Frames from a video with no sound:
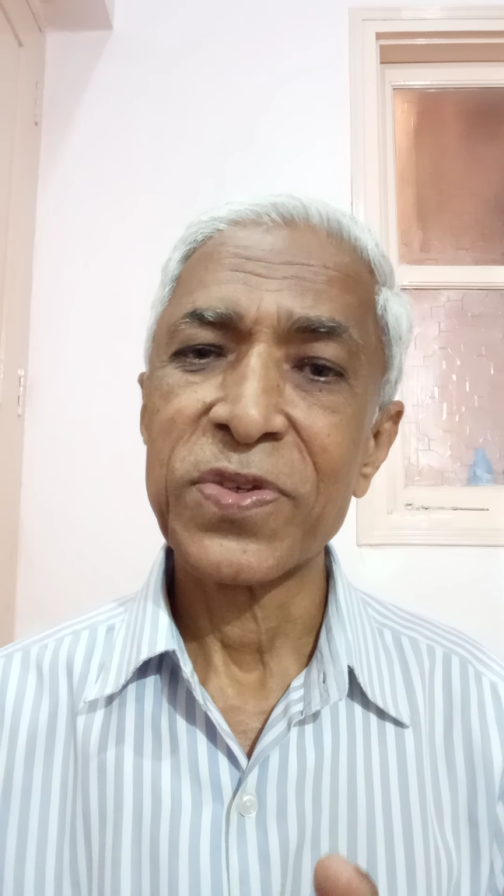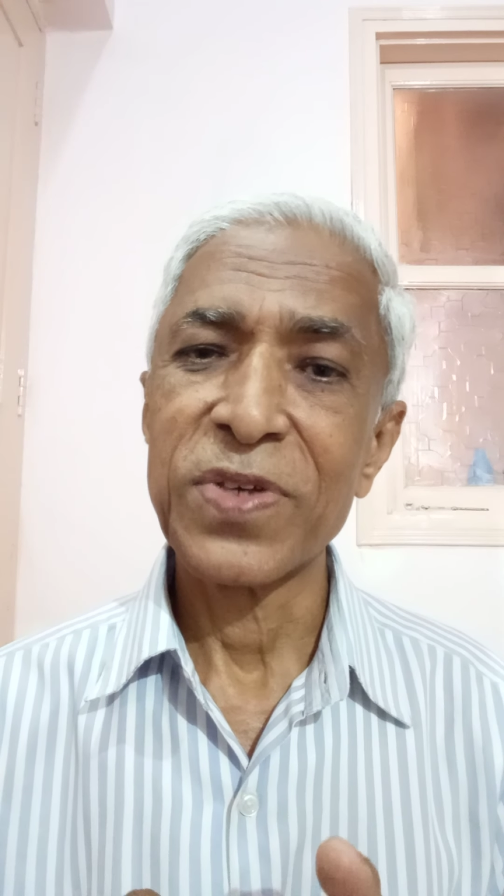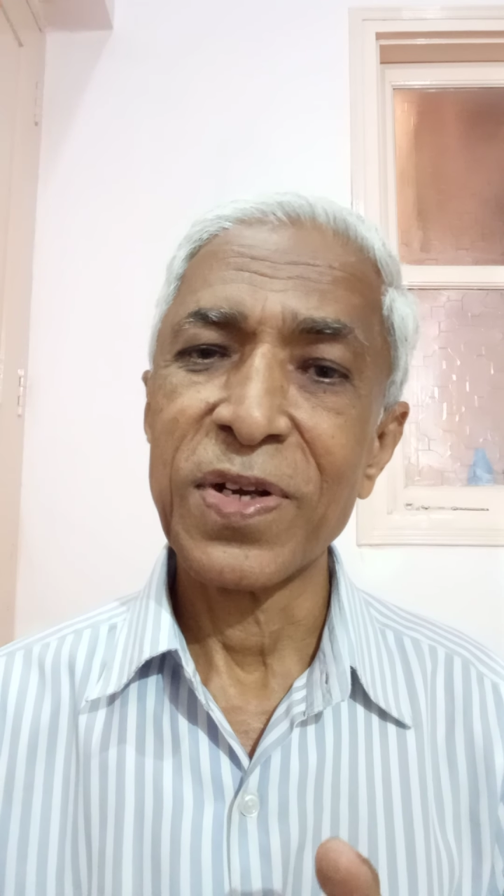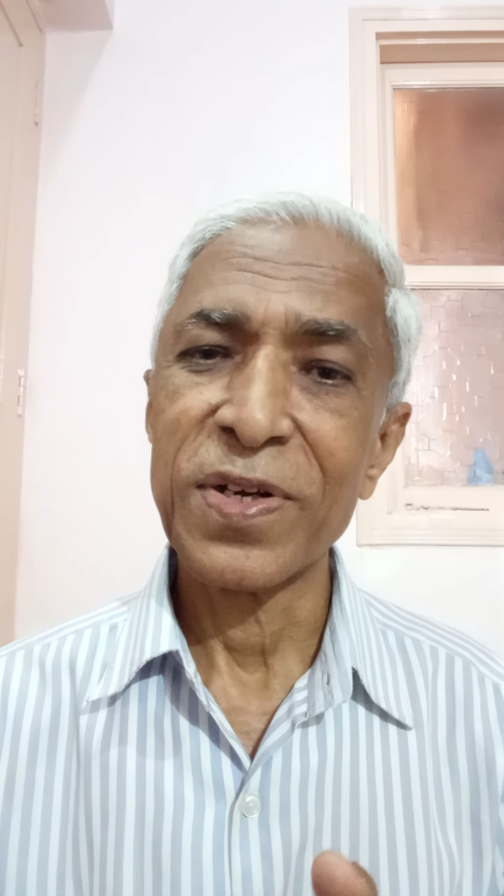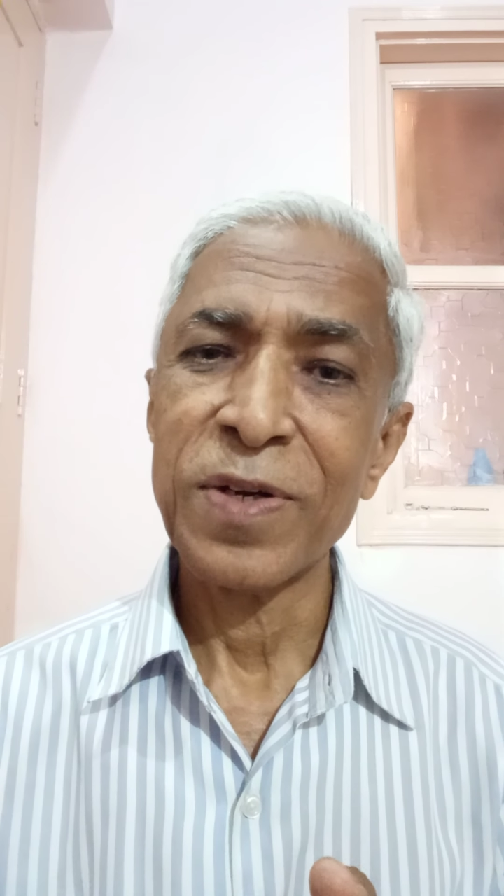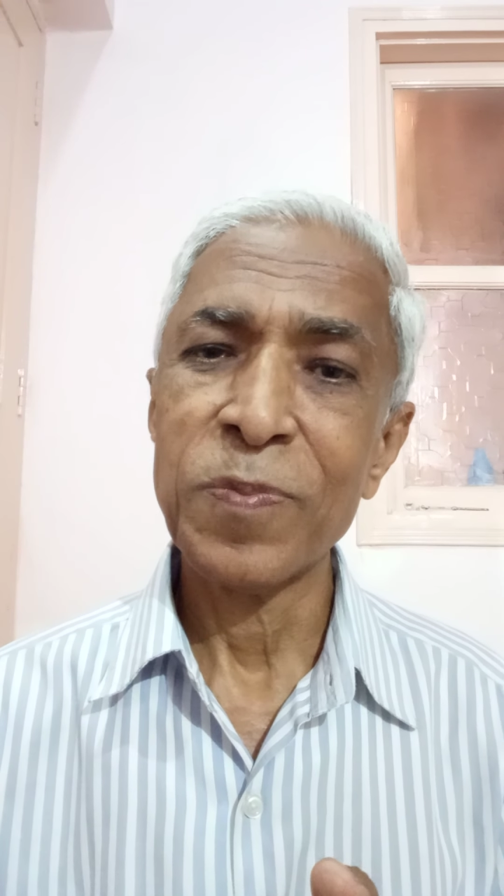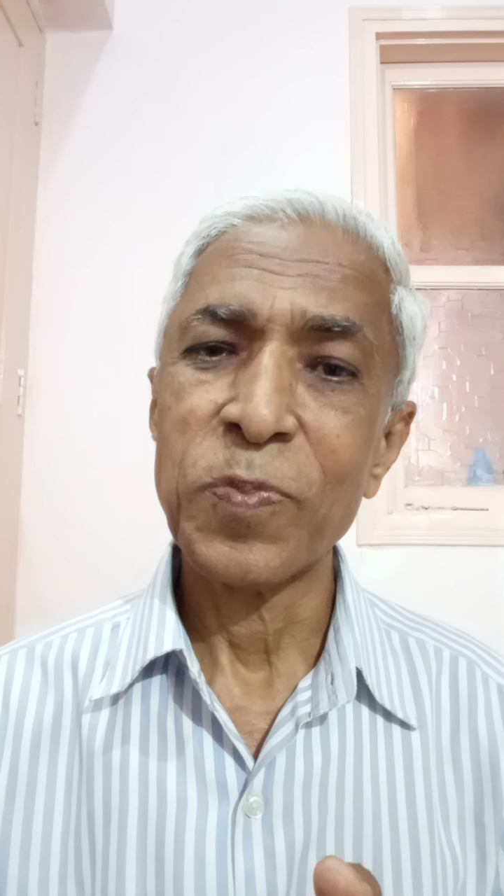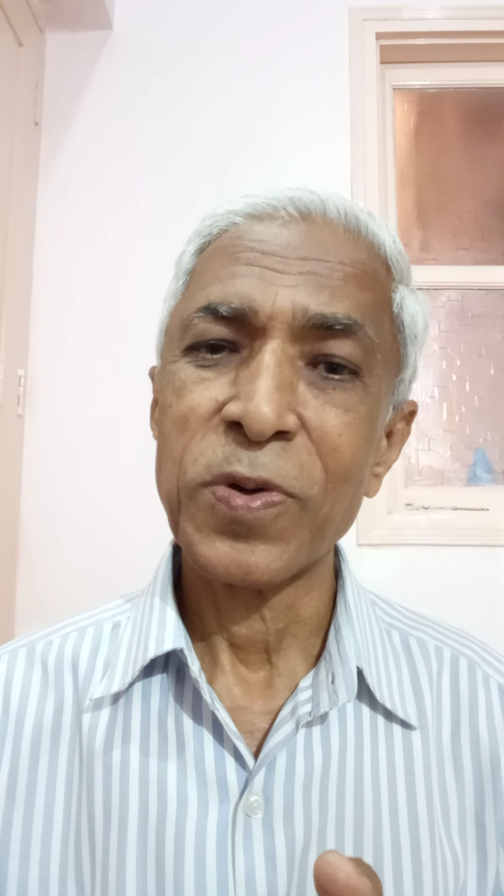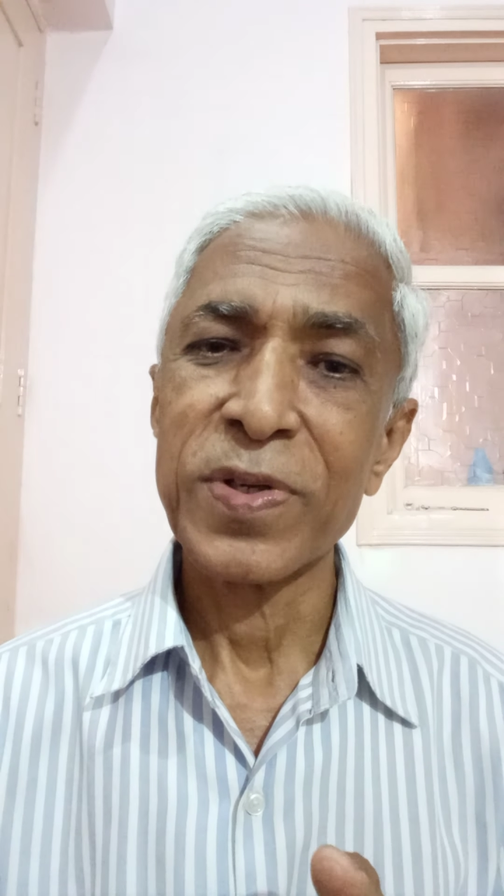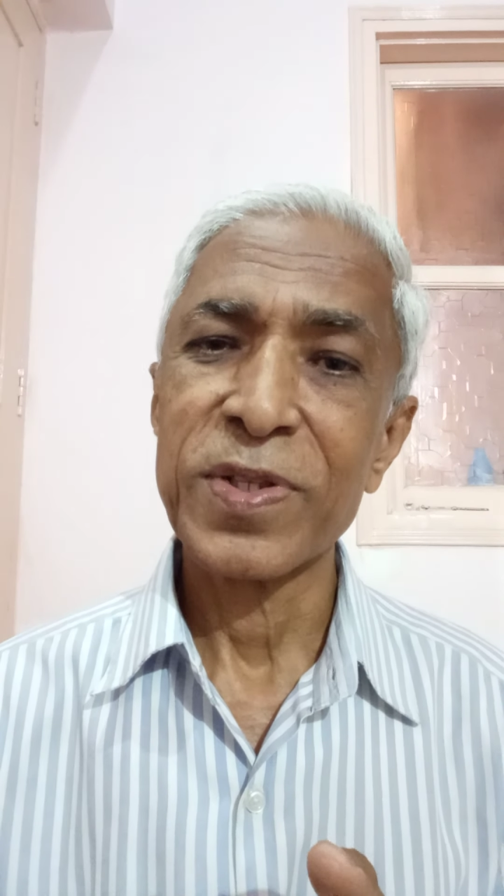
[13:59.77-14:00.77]
children
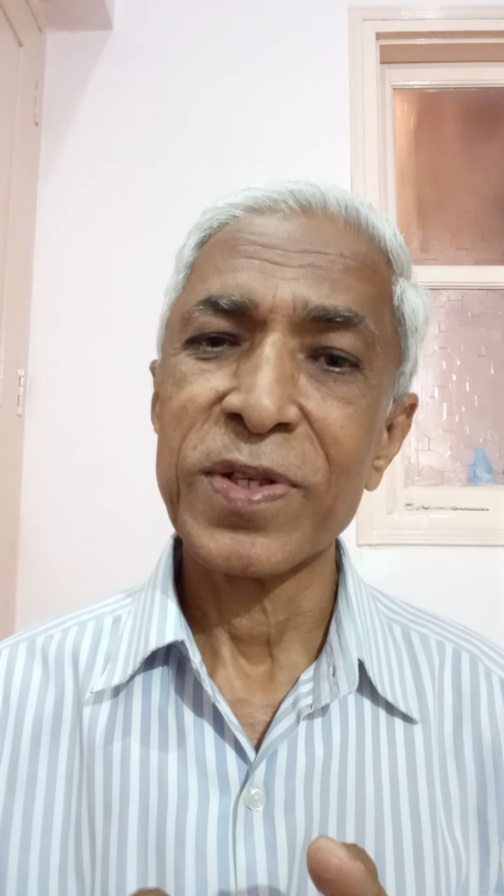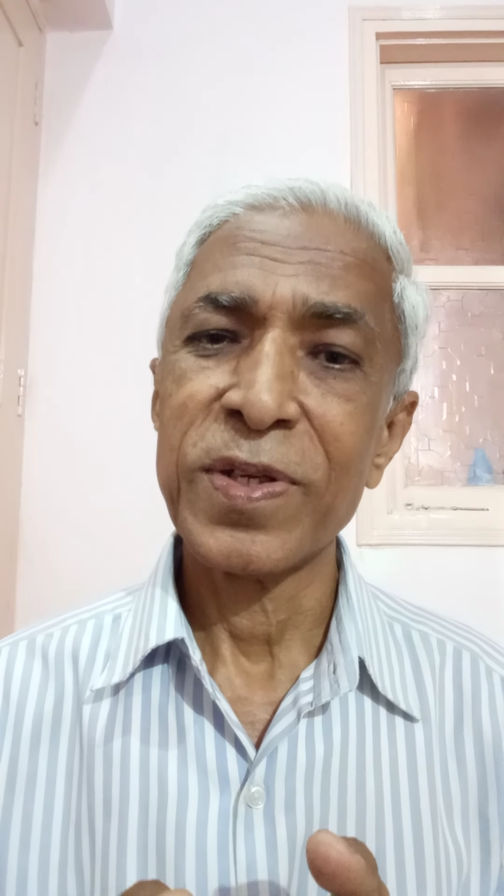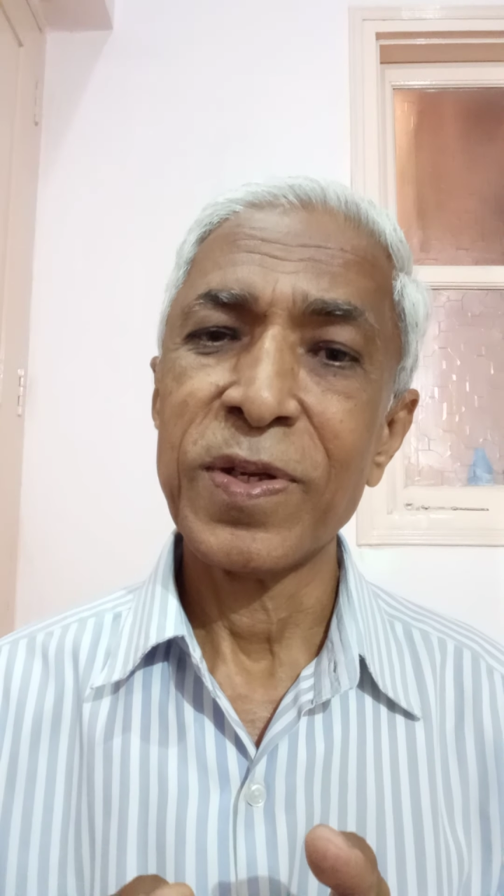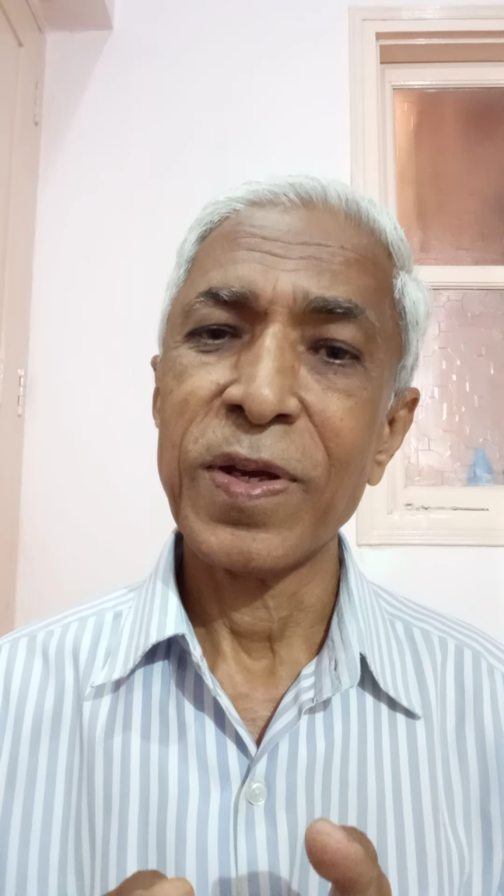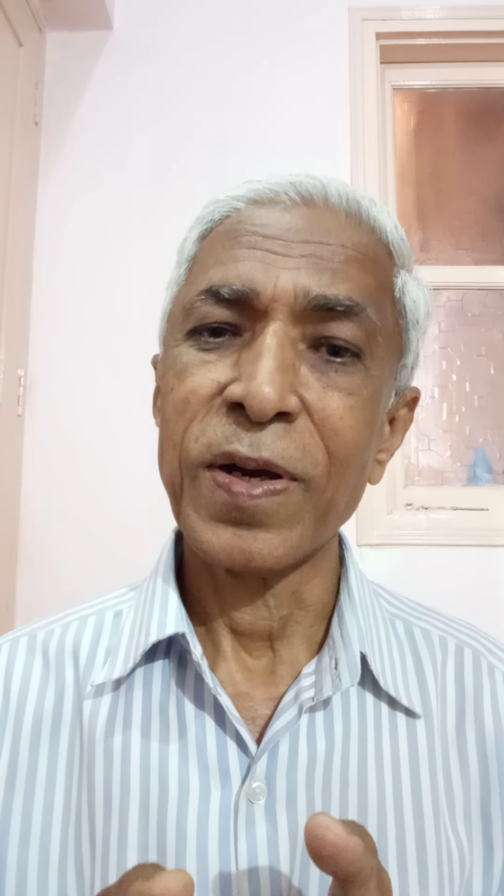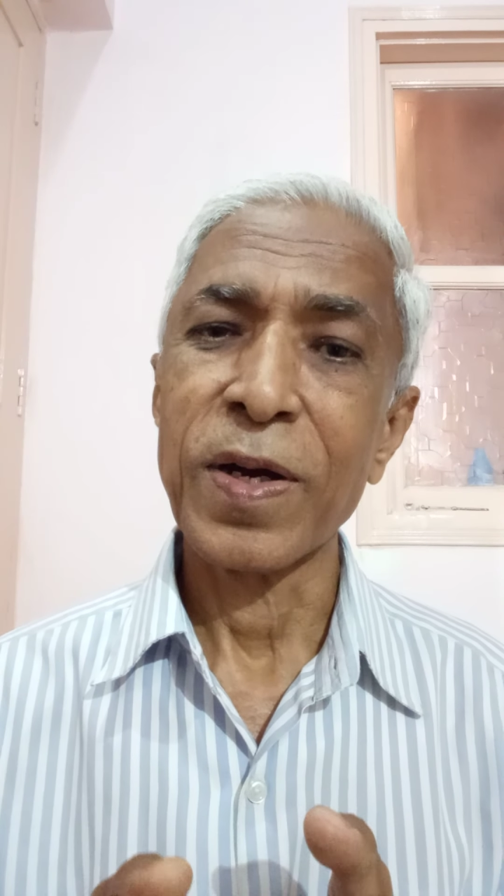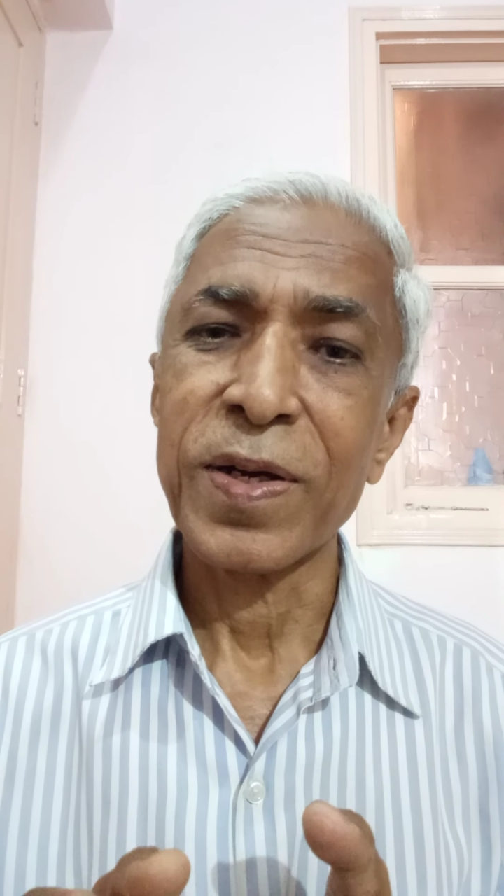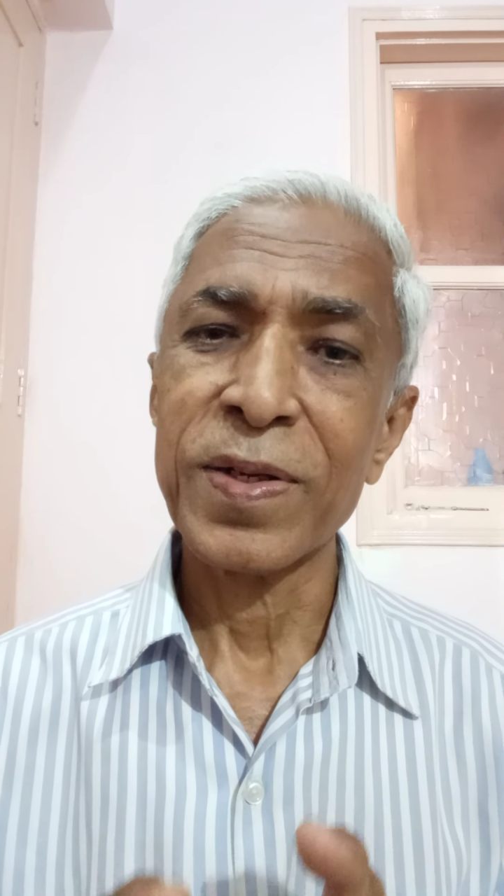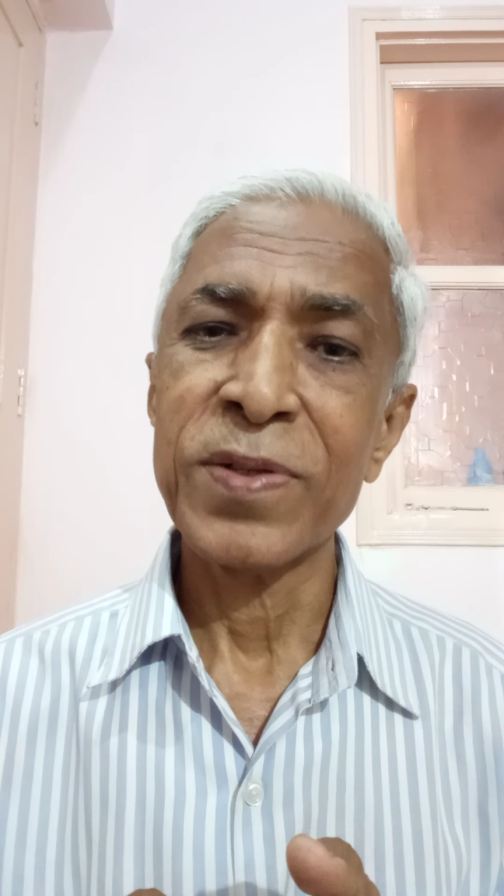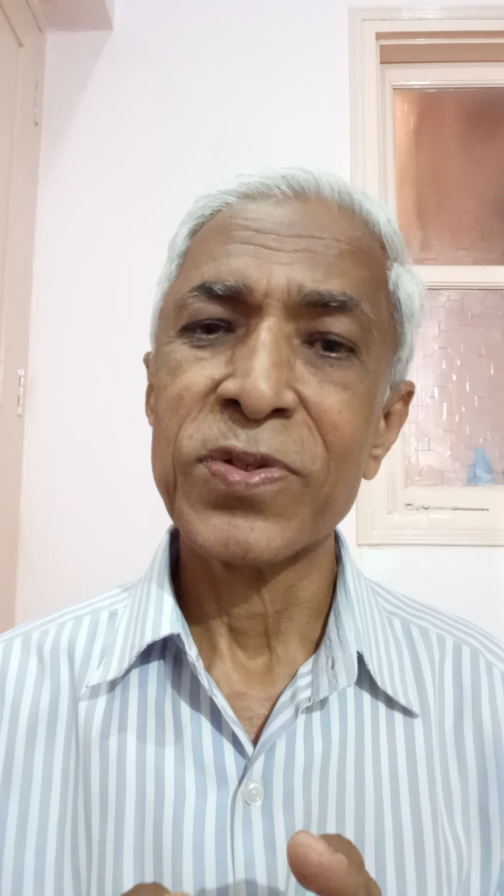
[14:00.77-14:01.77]
for the
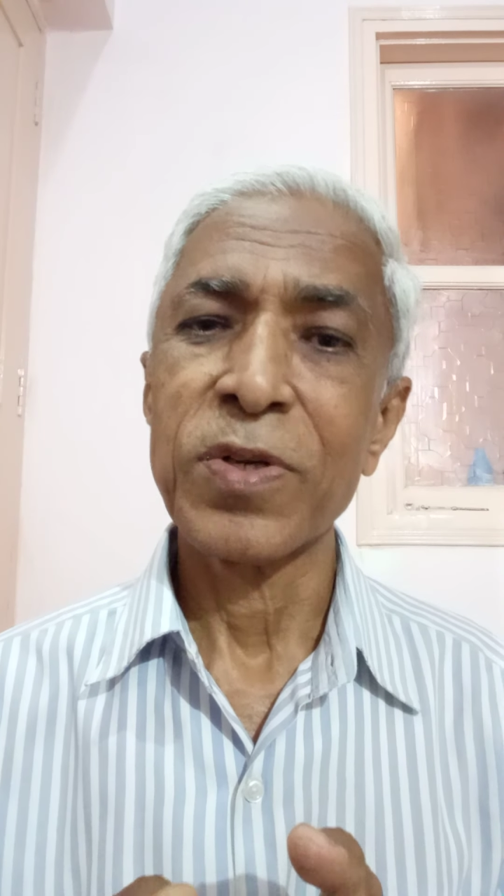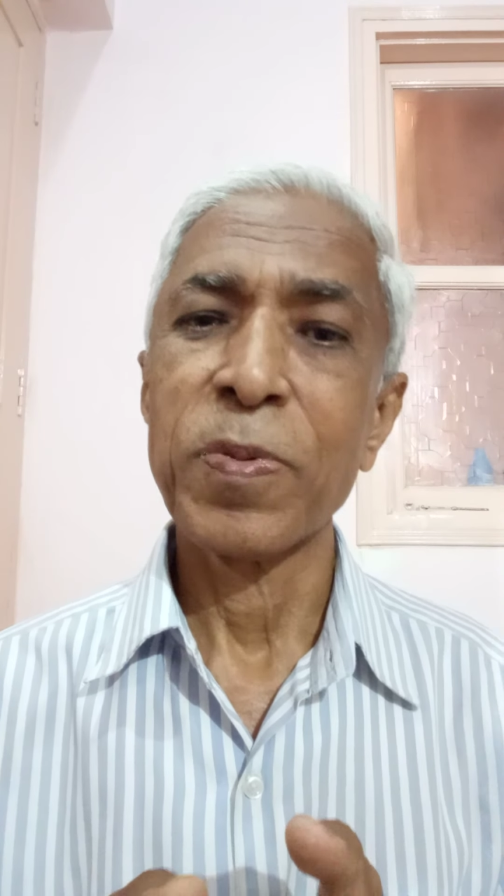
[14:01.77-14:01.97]
occurrence of a